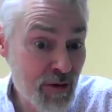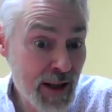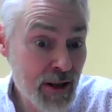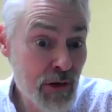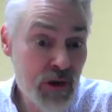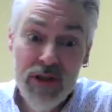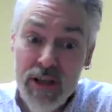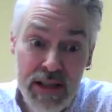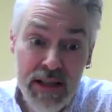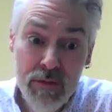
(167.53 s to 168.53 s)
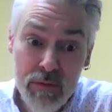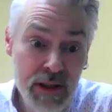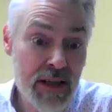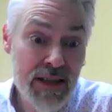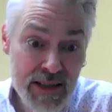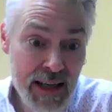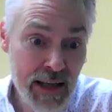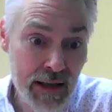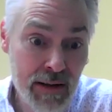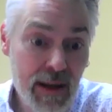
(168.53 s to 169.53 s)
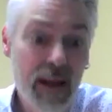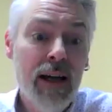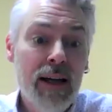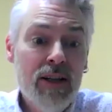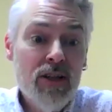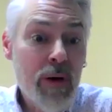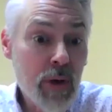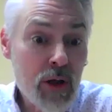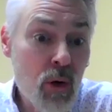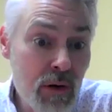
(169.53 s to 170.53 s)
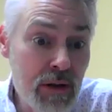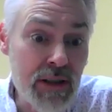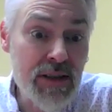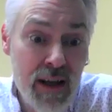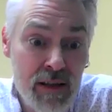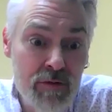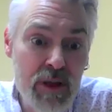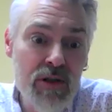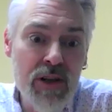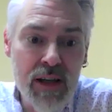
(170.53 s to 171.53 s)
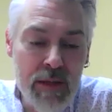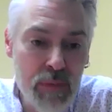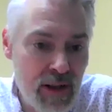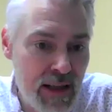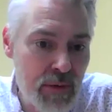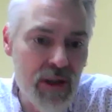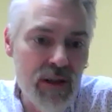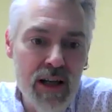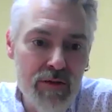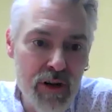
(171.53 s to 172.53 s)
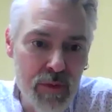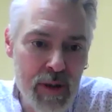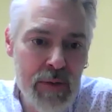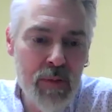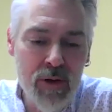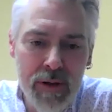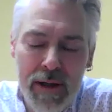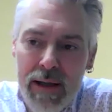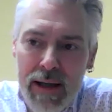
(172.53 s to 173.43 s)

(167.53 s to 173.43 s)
Jeff Beck, of course, is that he didn't really sing. So he recorded a ton of music and he played with a lot of other people.